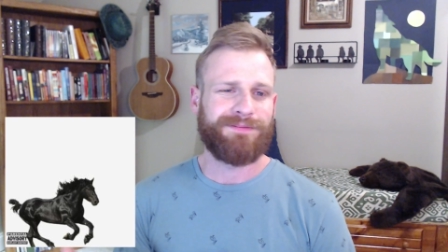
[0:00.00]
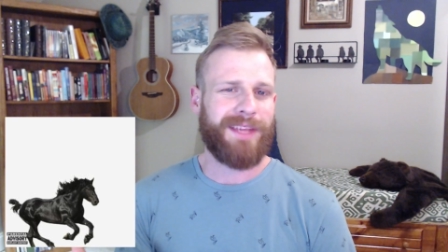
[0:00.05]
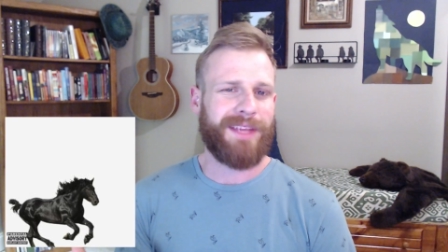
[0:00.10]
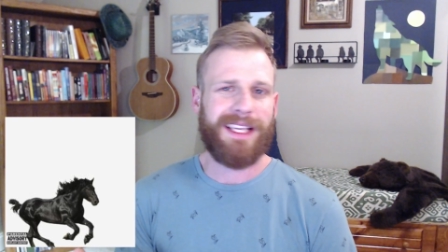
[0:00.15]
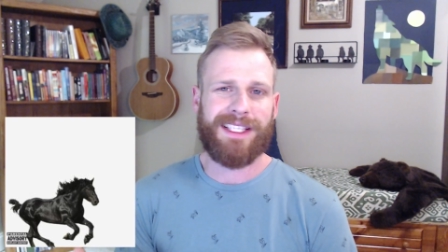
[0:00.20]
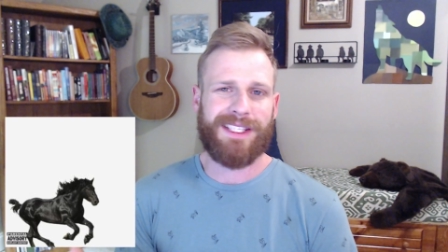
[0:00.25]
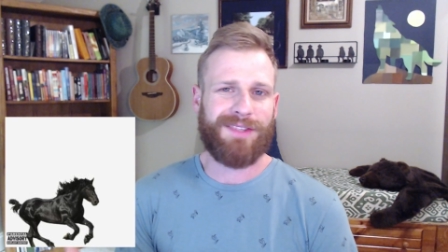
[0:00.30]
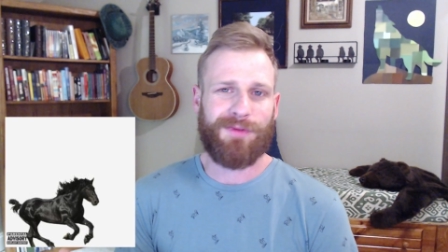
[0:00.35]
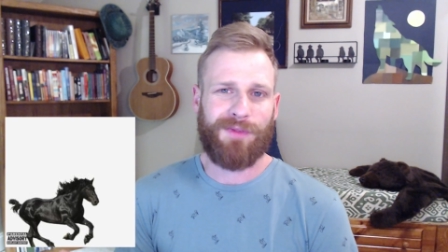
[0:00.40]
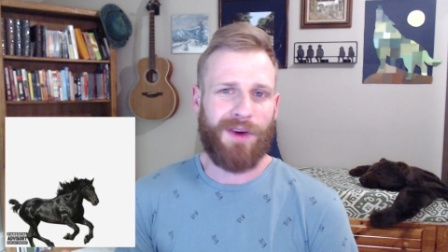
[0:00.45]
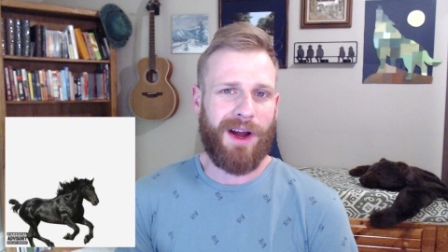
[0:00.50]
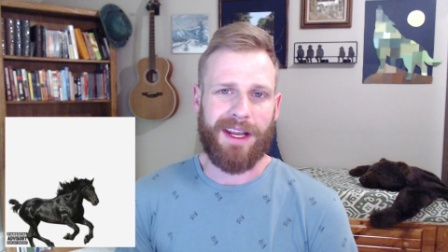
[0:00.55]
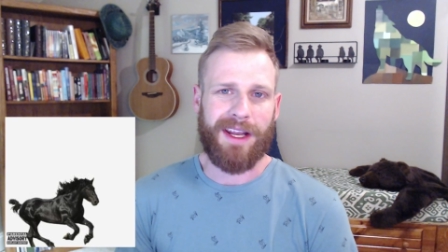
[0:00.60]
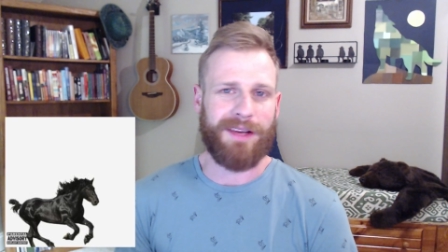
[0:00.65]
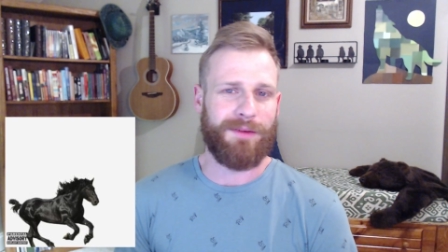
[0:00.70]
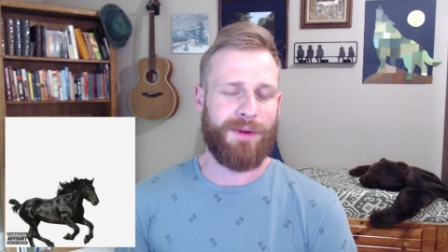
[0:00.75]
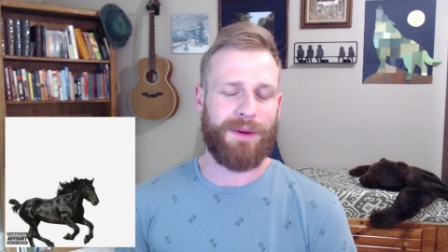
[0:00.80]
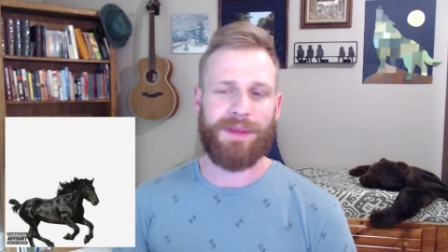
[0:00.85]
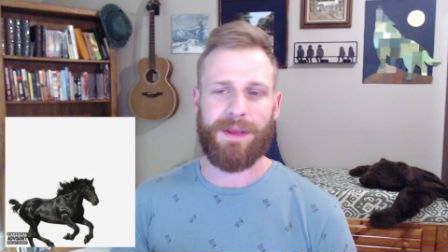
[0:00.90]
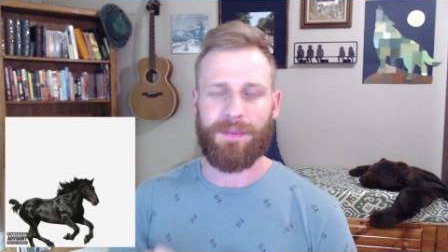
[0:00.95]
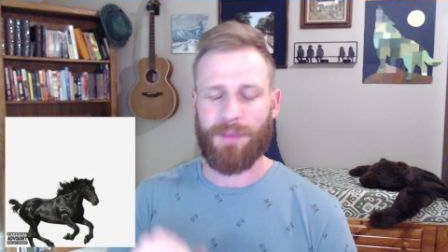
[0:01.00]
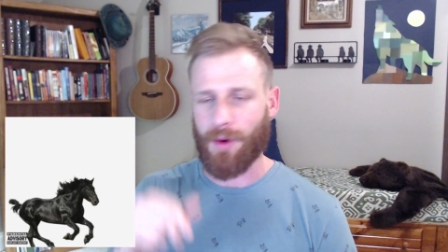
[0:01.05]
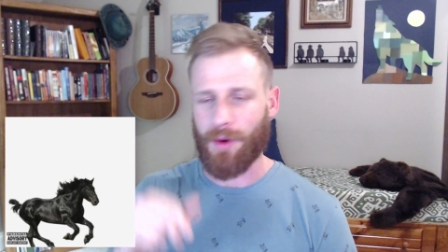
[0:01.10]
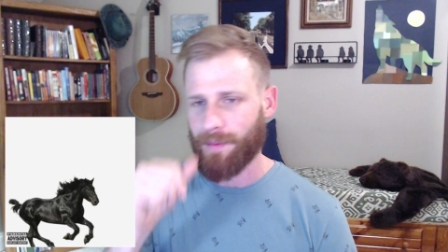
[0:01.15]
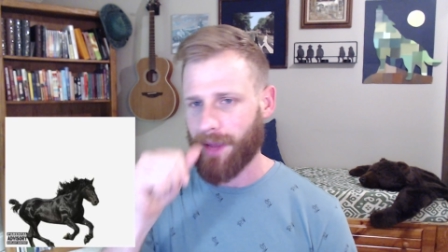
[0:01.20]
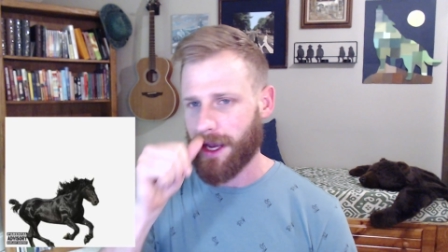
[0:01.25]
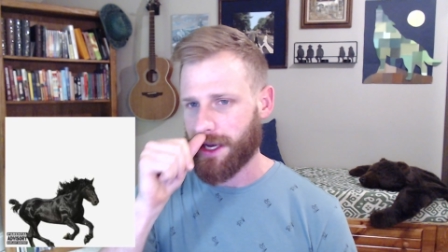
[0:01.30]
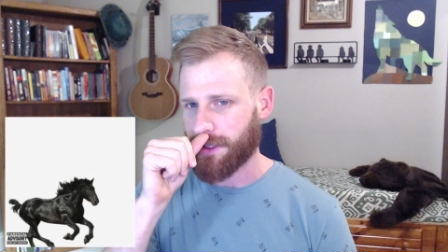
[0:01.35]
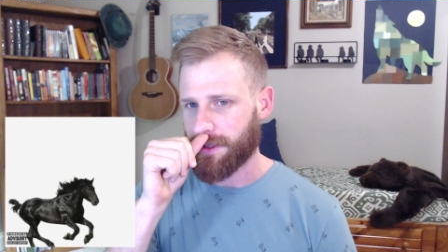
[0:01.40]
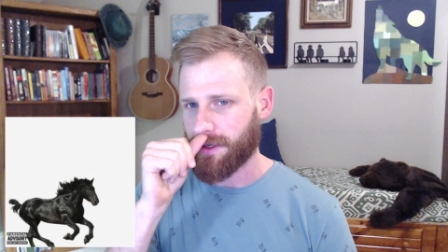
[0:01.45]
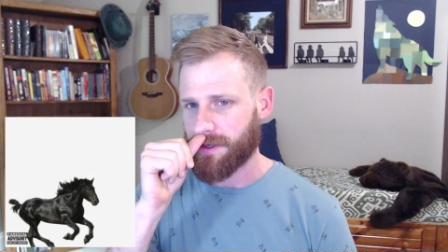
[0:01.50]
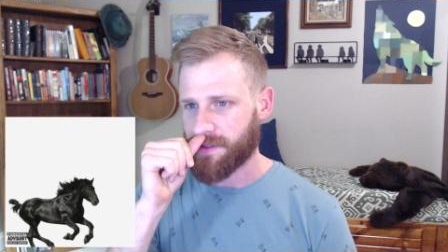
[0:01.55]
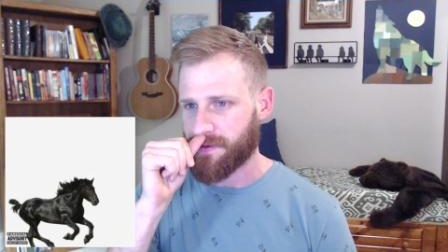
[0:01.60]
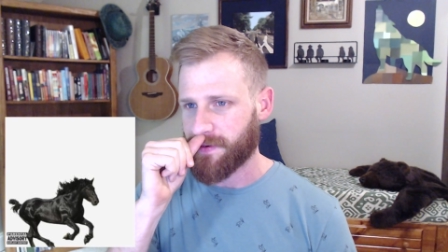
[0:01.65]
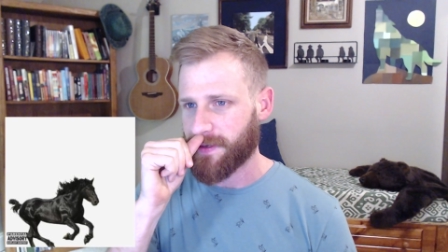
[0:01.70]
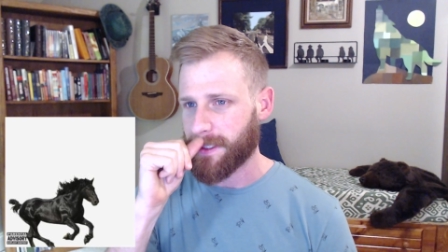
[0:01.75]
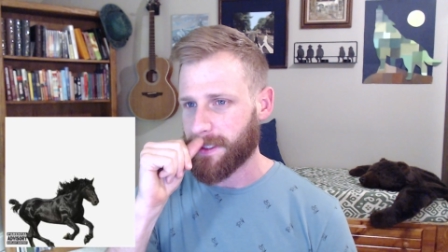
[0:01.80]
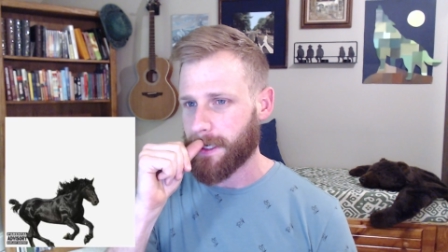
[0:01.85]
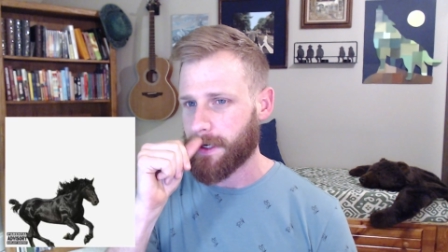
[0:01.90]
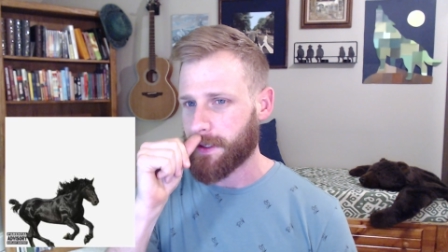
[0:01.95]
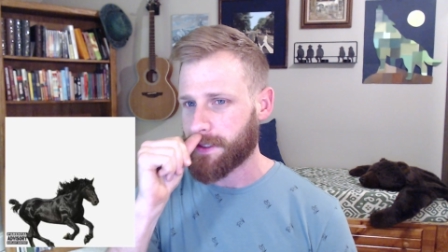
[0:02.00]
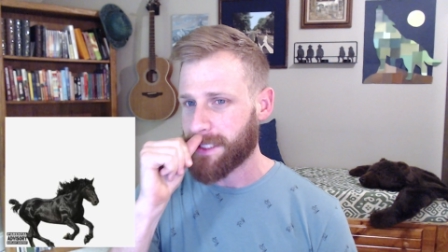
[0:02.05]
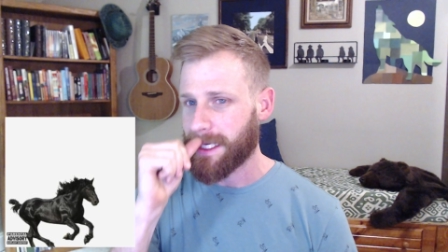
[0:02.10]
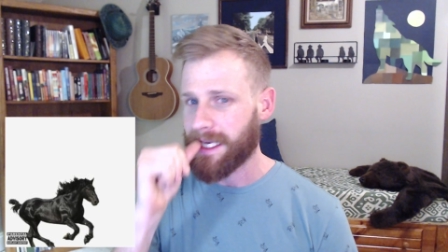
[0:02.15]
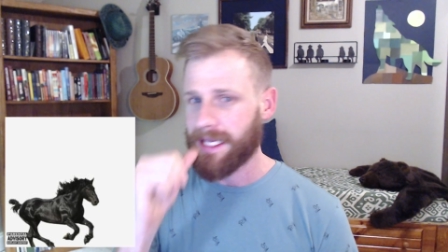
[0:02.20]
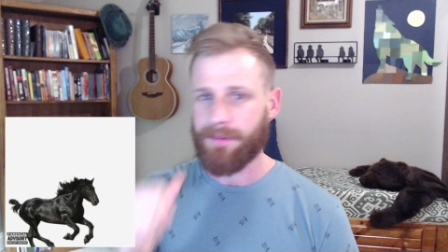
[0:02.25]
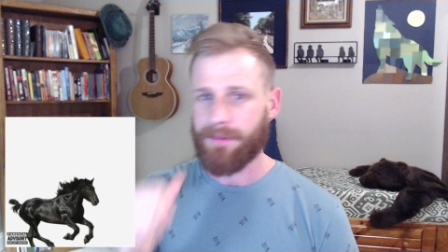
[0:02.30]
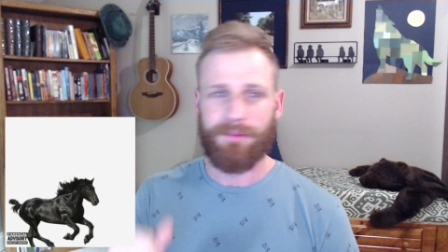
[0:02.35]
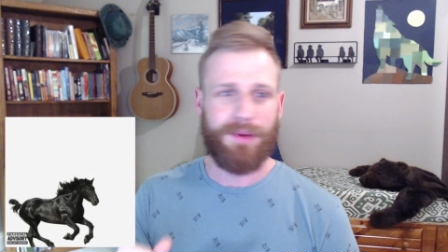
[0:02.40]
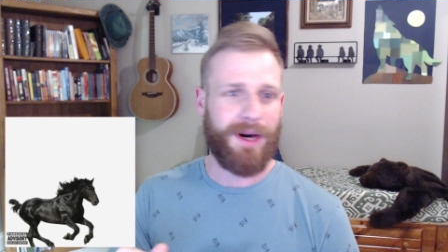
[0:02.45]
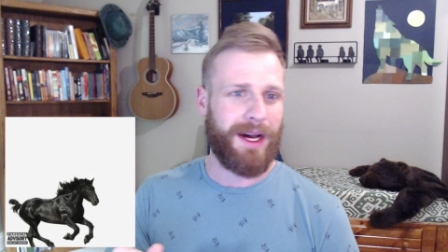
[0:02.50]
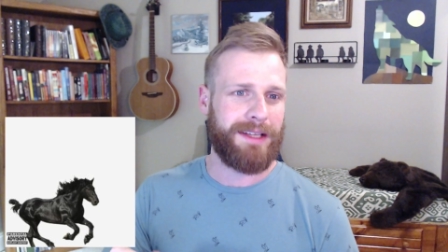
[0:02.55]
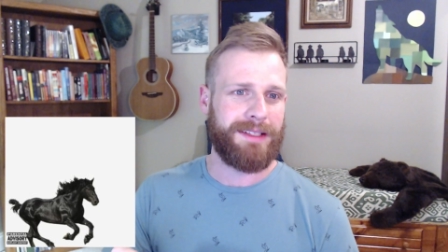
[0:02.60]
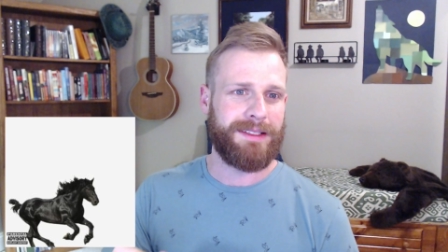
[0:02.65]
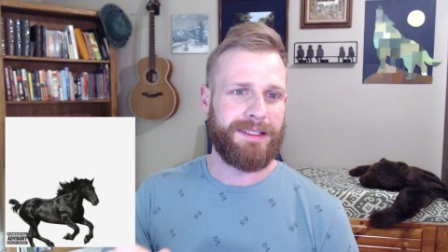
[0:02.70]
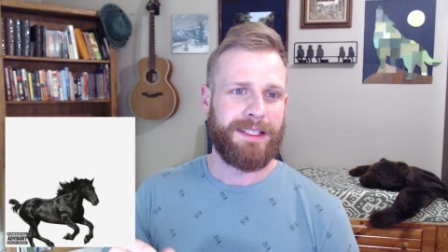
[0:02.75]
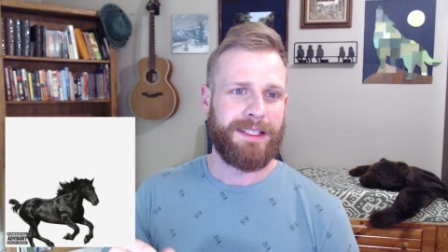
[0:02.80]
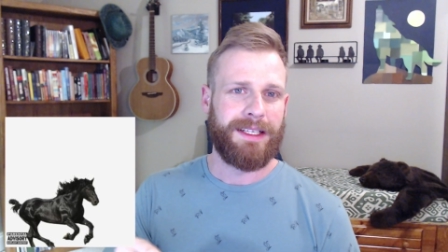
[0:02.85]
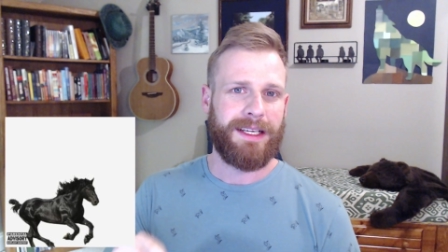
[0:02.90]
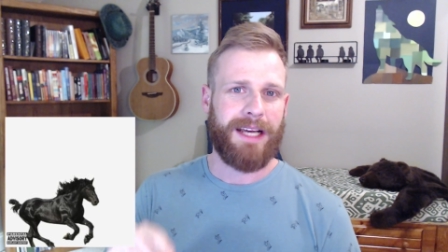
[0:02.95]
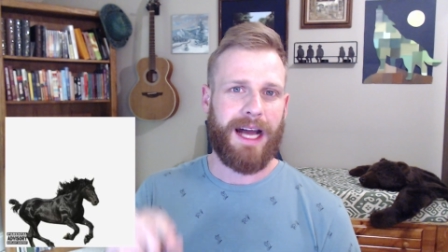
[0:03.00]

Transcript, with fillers: It's funny when people are making those videos, but